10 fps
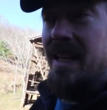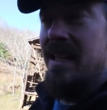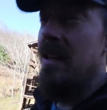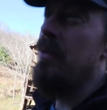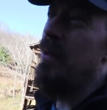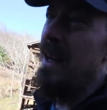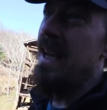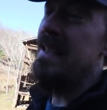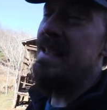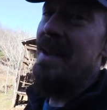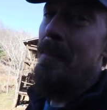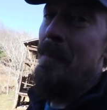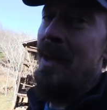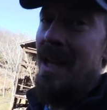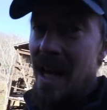it, whereas
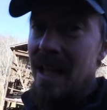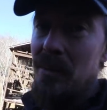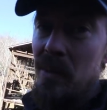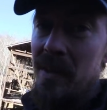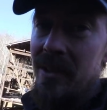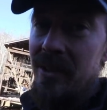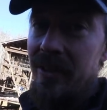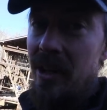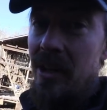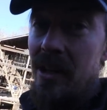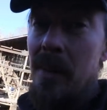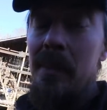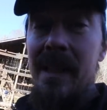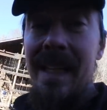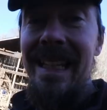automobiles are
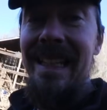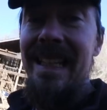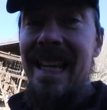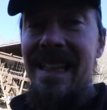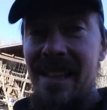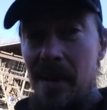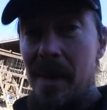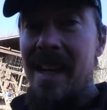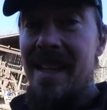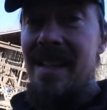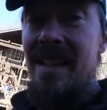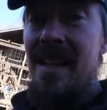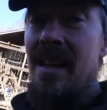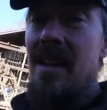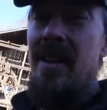completely at the command
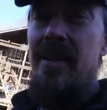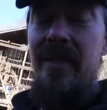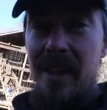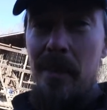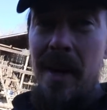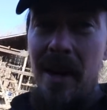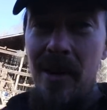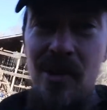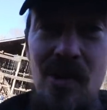of an impaired